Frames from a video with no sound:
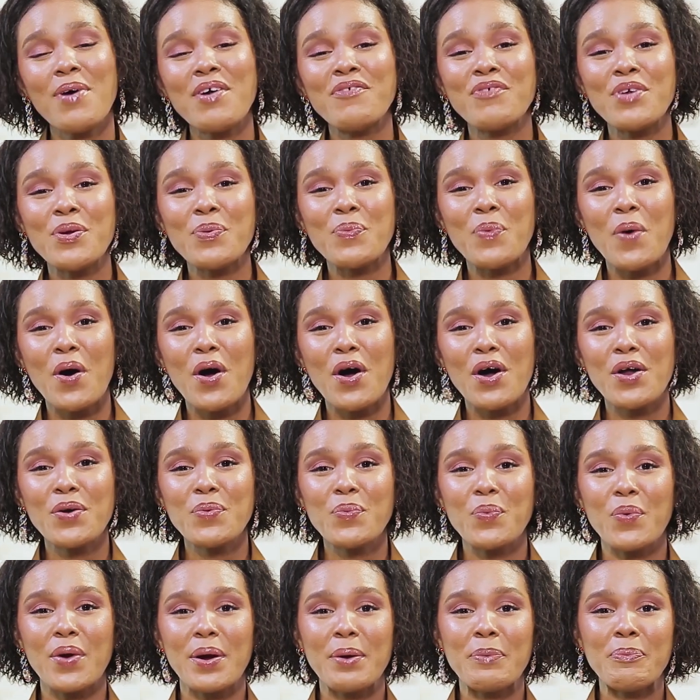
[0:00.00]

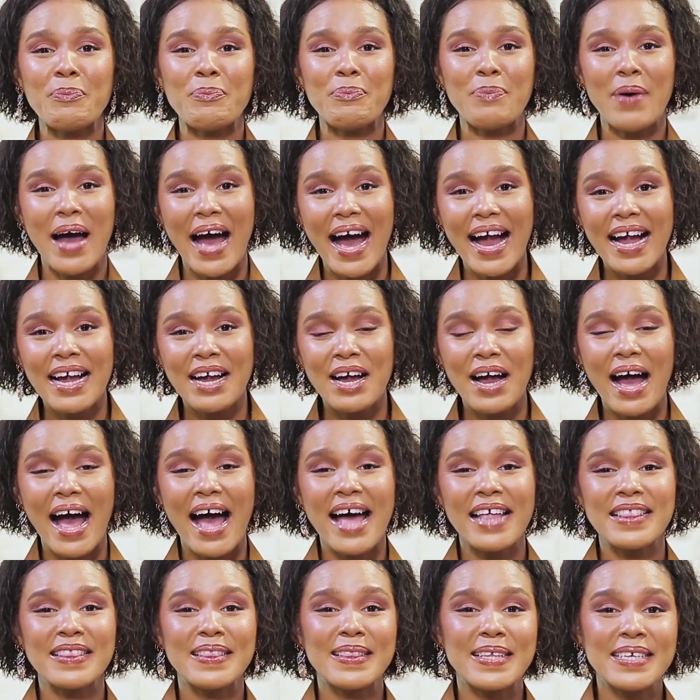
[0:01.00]
everyone, we're back
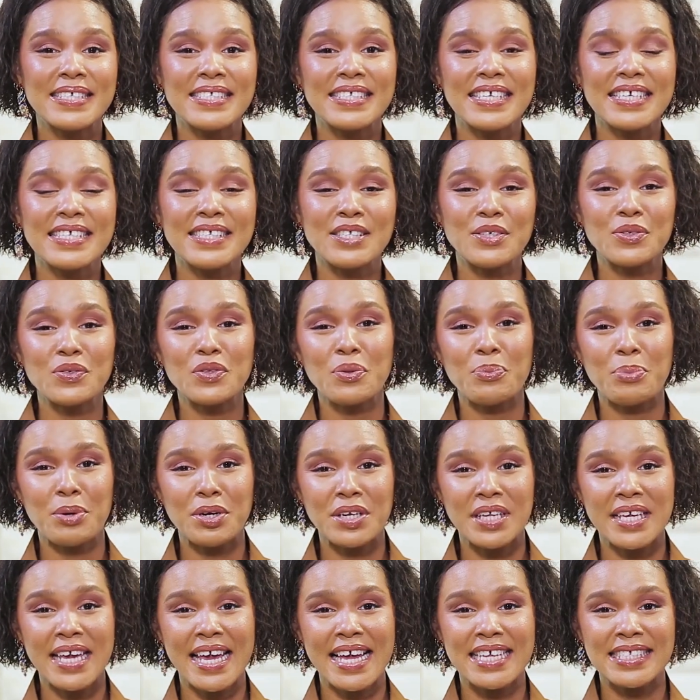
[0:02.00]
and this is still the
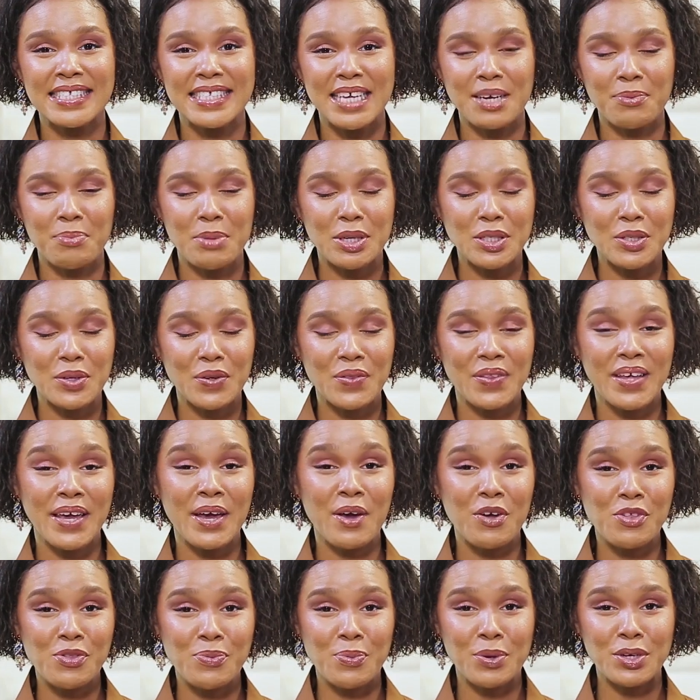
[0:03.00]
Body Care segment on the
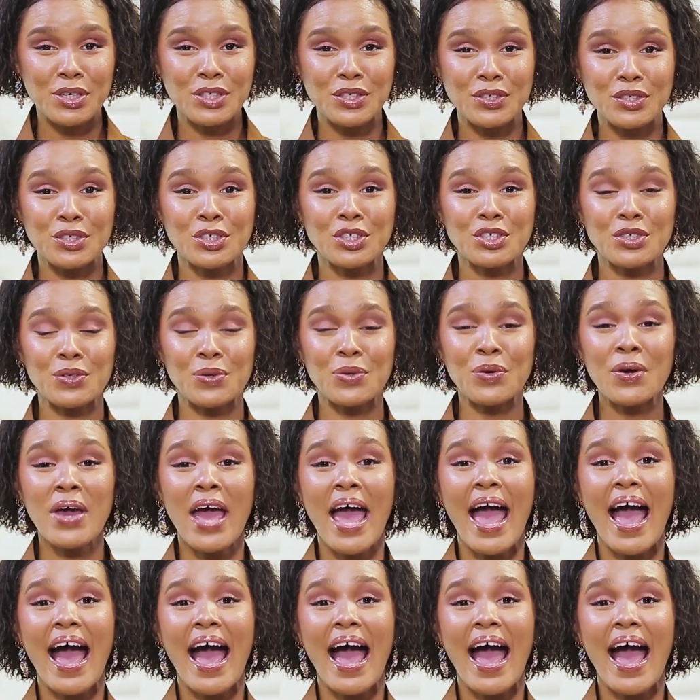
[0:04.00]
Health Monitor Show.